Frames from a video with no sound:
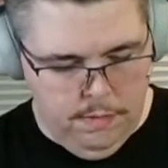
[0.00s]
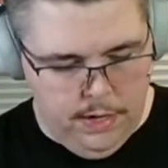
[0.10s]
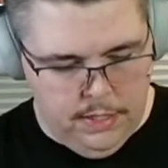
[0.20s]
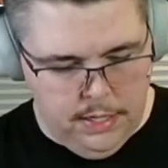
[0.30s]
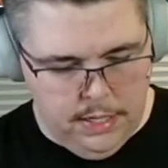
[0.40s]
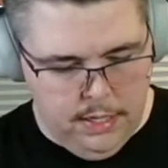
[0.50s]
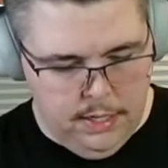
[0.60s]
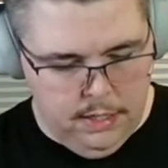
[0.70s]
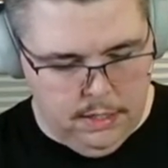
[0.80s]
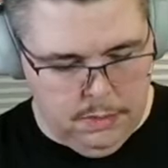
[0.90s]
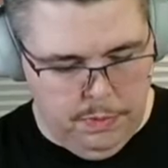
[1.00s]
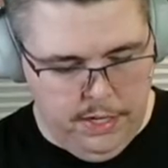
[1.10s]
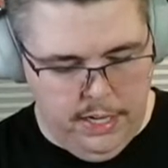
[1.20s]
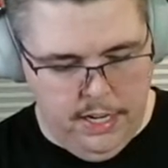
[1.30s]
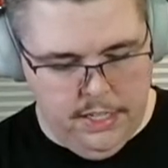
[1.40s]
Fizek looks
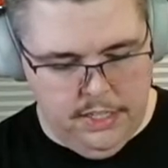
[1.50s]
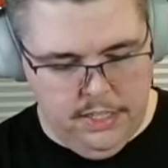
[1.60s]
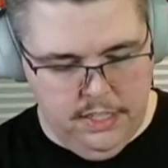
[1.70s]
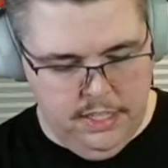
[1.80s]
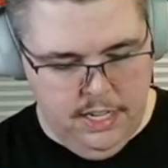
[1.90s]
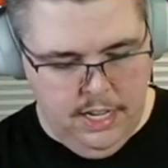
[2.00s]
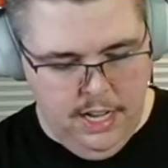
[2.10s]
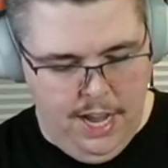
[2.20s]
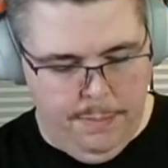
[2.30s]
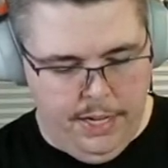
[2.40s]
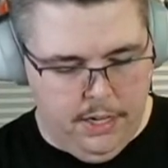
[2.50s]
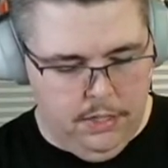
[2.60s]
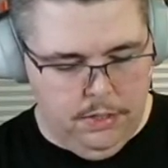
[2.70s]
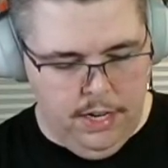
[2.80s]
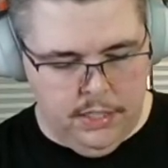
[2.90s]
pretty nice. I might go
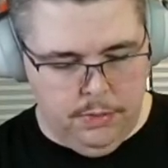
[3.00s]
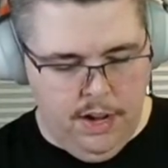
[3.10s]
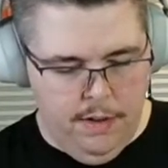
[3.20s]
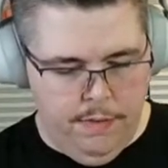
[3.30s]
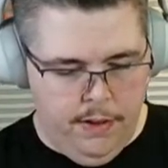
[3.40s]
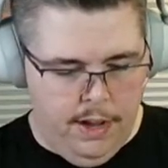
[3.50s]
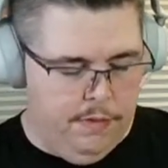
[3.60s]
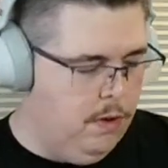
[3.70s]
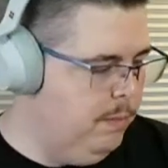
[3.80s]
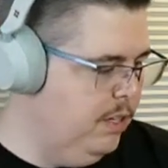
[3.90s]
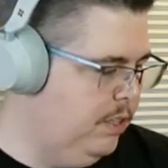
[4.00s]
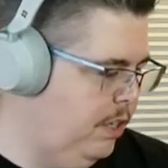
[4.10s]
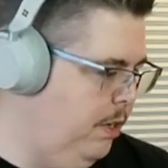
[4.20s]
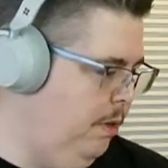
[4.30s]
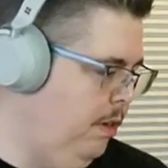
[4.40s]
direct drive. I have ordered
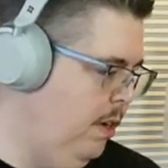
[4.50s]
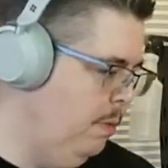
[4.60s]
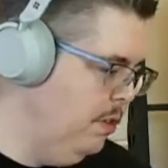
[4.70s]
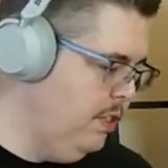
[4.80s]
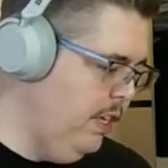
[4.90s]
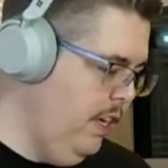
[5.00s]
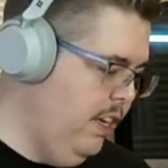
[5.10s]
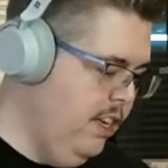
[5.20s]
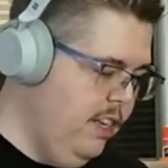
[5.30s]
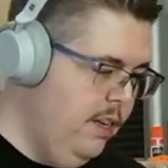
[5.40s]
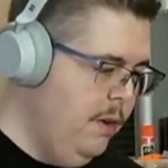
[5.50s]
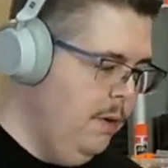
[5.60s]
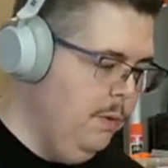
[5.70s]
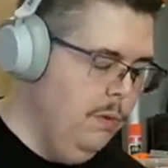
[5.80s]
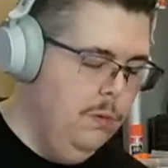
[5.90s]
2. We'll see.
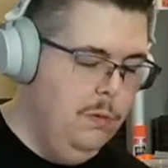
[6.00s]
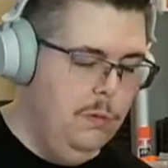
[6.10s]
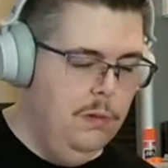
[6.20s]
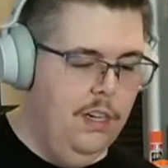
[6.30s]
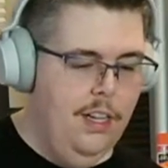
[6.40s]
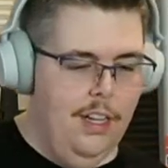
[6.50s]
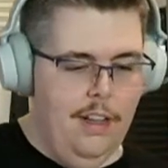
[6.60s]
Ooh.